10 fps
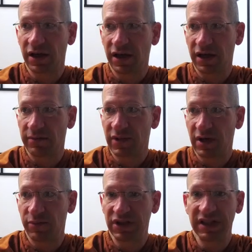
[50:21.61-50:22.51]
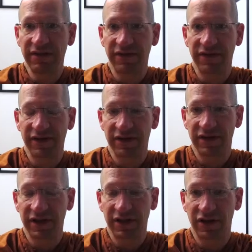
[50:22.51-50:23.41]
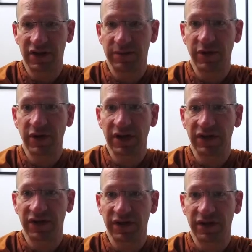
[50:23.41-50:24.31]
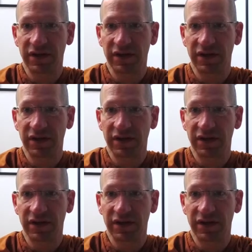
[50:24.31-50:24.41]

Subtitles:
a belief in our experience.